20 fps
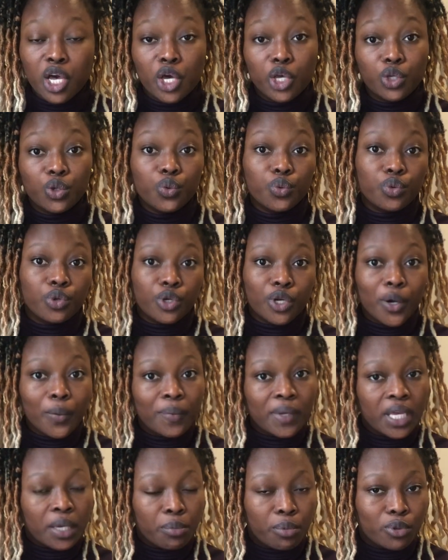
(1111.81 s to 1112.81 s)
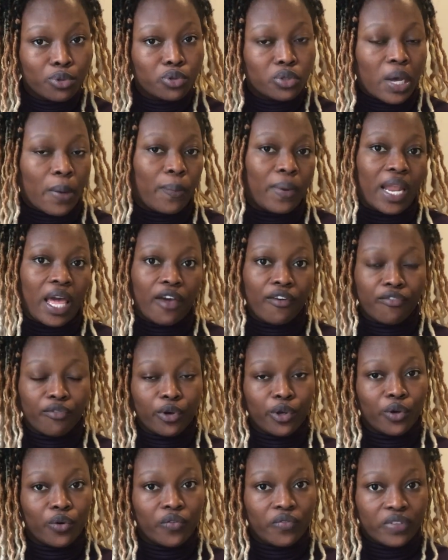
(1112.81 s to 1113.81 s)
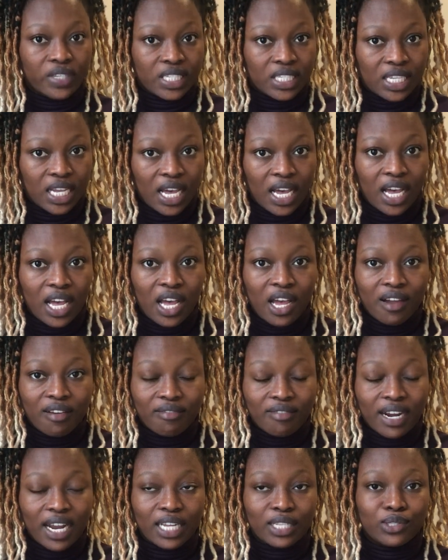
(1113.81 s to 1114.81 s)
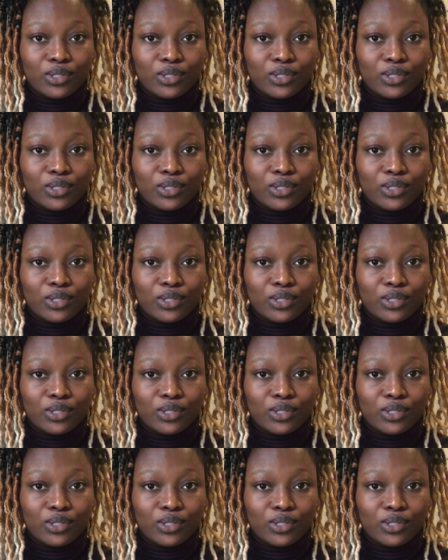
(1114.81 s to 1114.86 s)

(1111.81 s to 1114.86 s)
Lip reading: you will not be able to apply for your visa, right?